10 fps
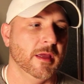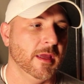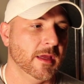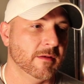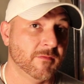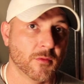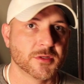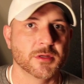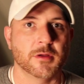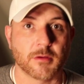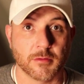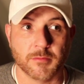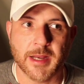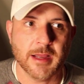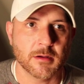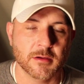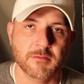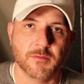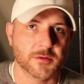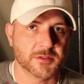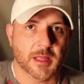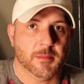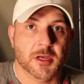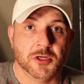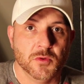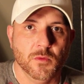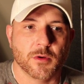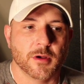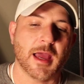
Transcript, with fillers: and fortunately, or now unfortunately, I'm not sure.